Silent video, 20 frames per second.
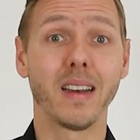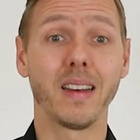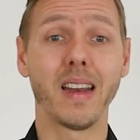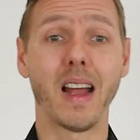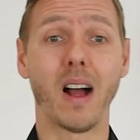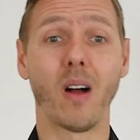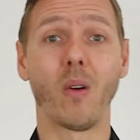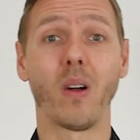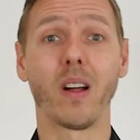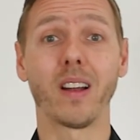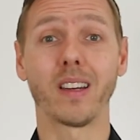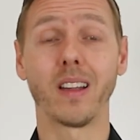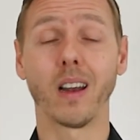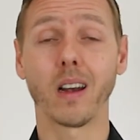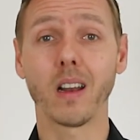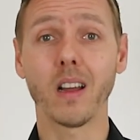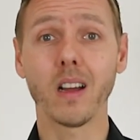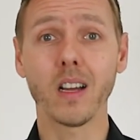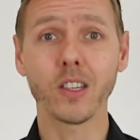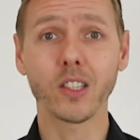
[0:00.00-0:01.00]
Now, the
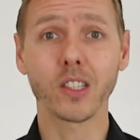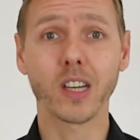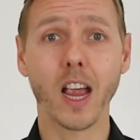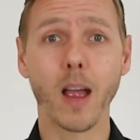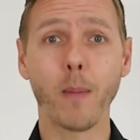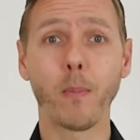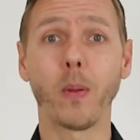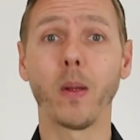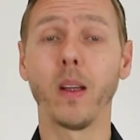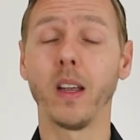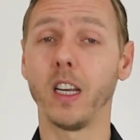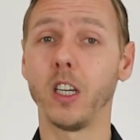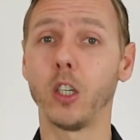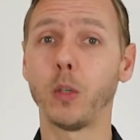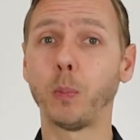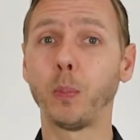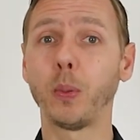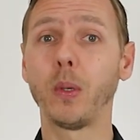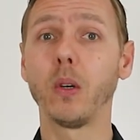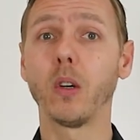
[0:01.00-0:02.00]
last gap is
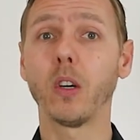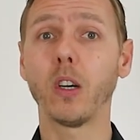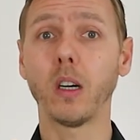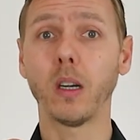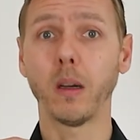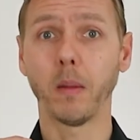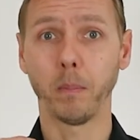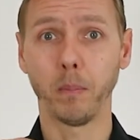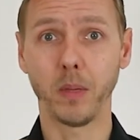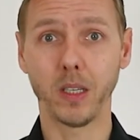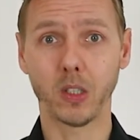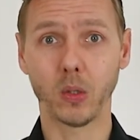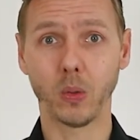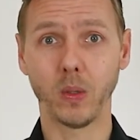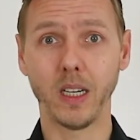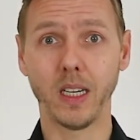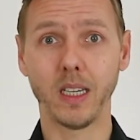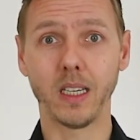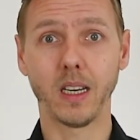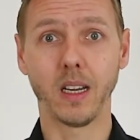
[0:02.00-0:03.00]
pure
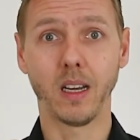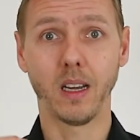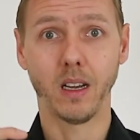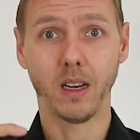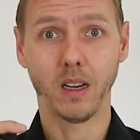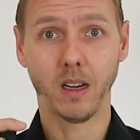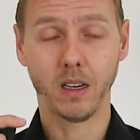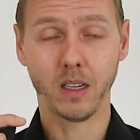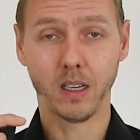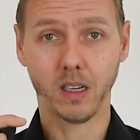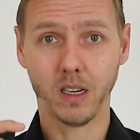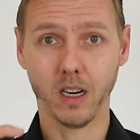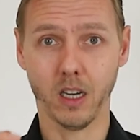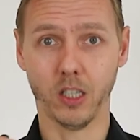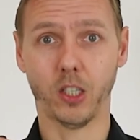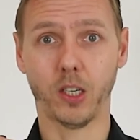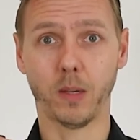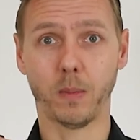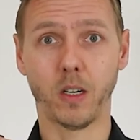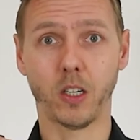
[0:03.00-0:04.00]
between the
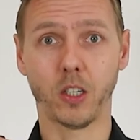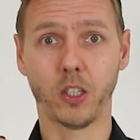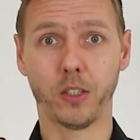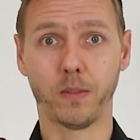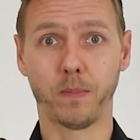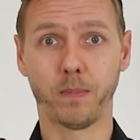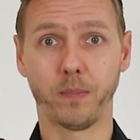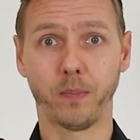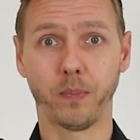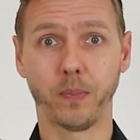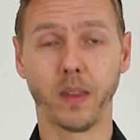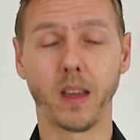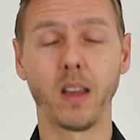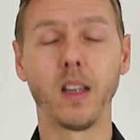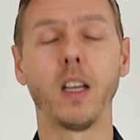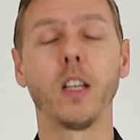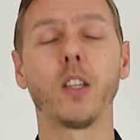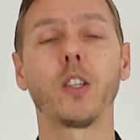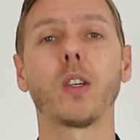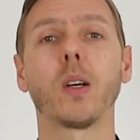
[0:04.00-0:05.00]
customers.
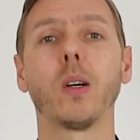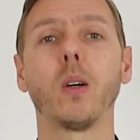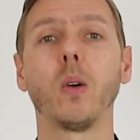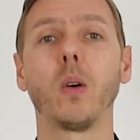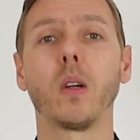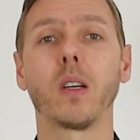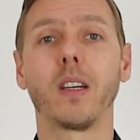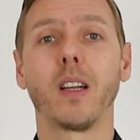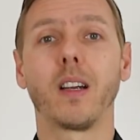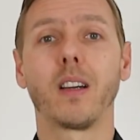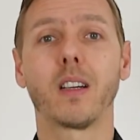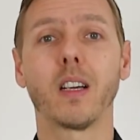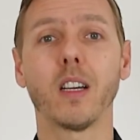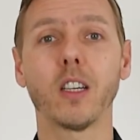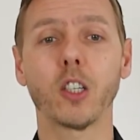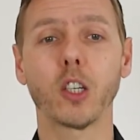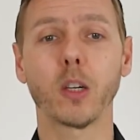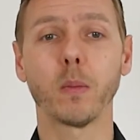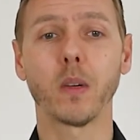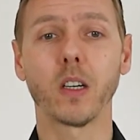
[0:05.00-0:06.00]
So the
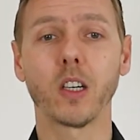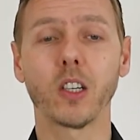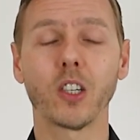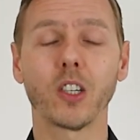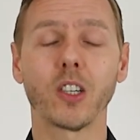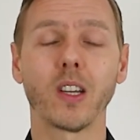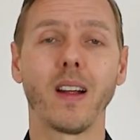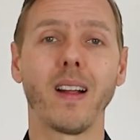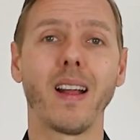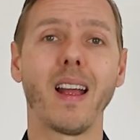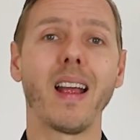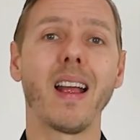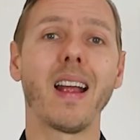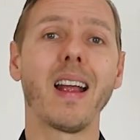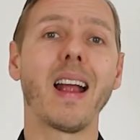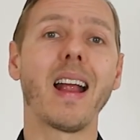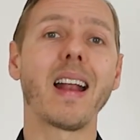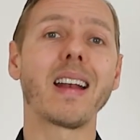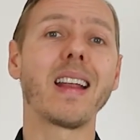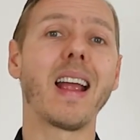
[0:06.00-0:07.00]
customers,
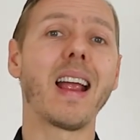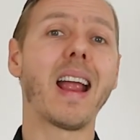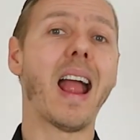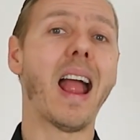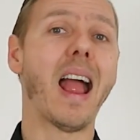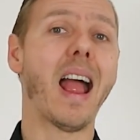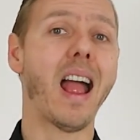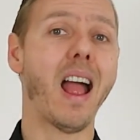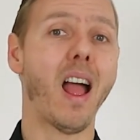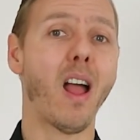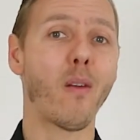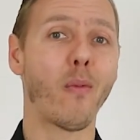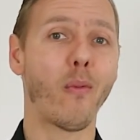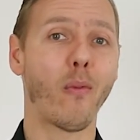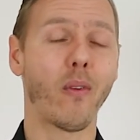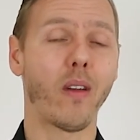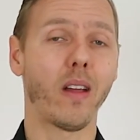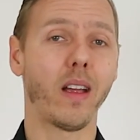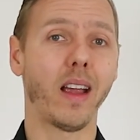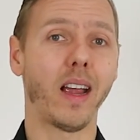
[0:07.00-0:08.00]
they
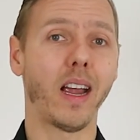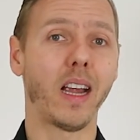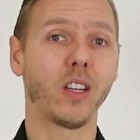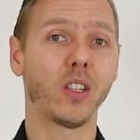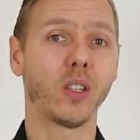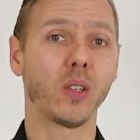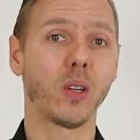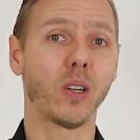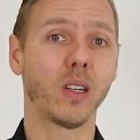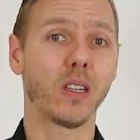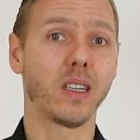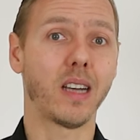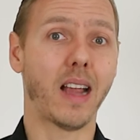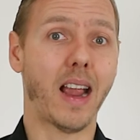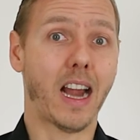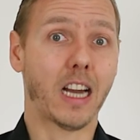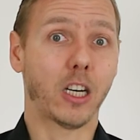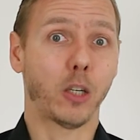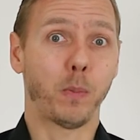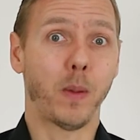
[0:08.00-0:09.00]
have a certain
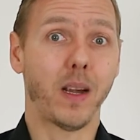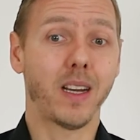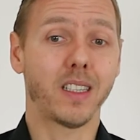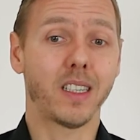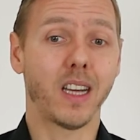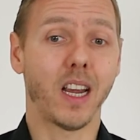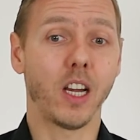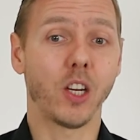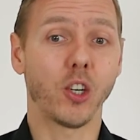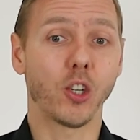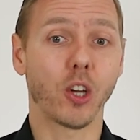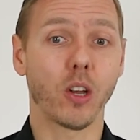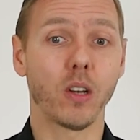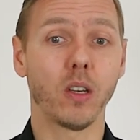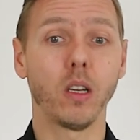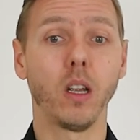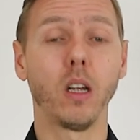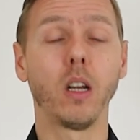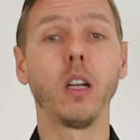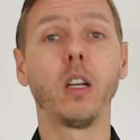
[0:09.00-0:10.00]

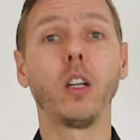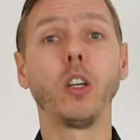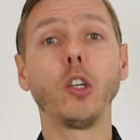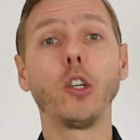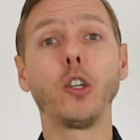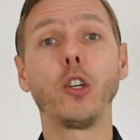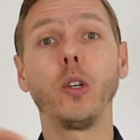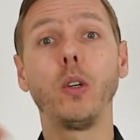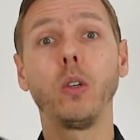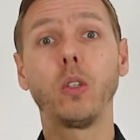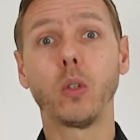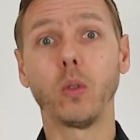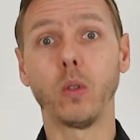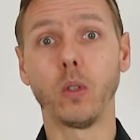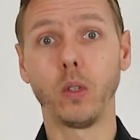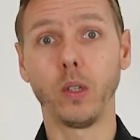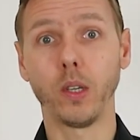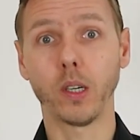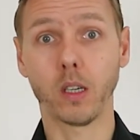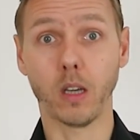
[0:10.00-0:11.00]
expectation due to
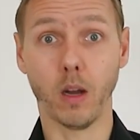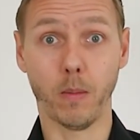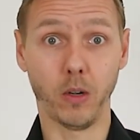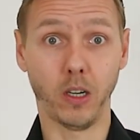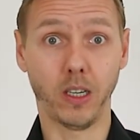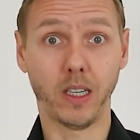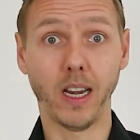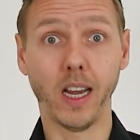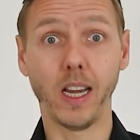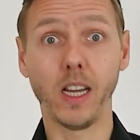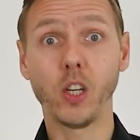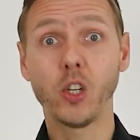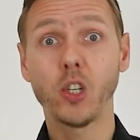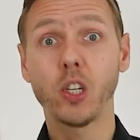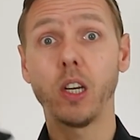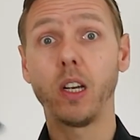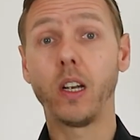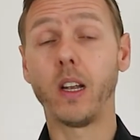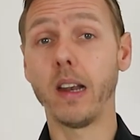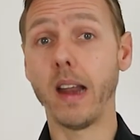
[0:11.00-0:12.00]
all the
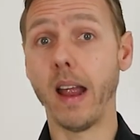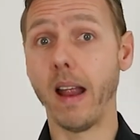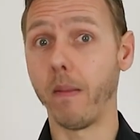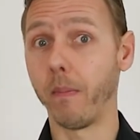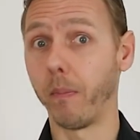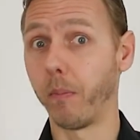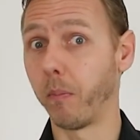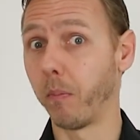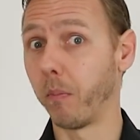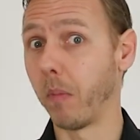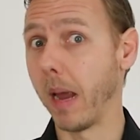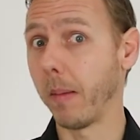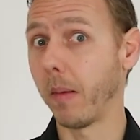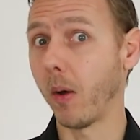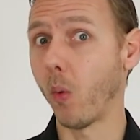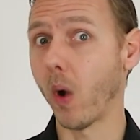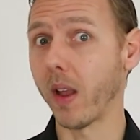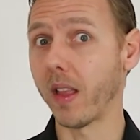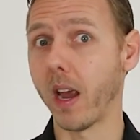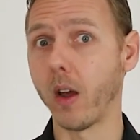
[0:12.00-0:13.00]
communication and maybe
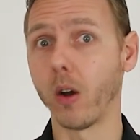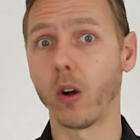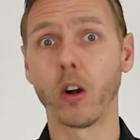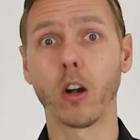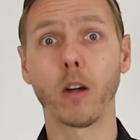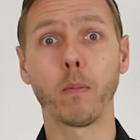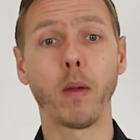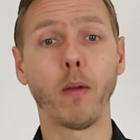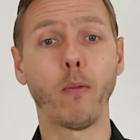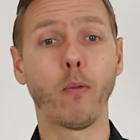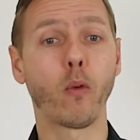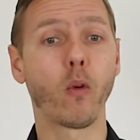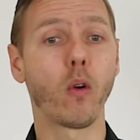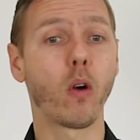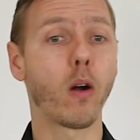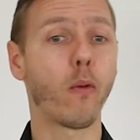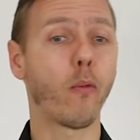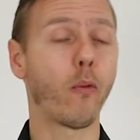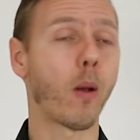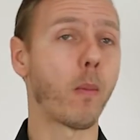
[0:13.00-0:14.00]
what they heard
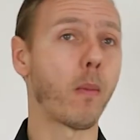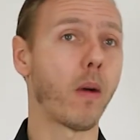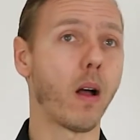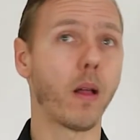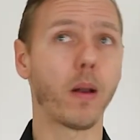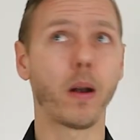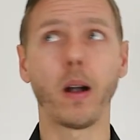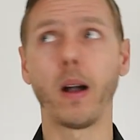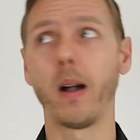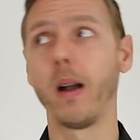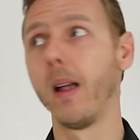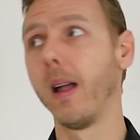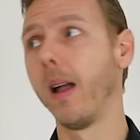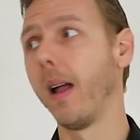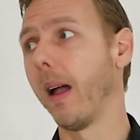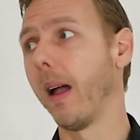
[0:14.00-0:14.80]
before from other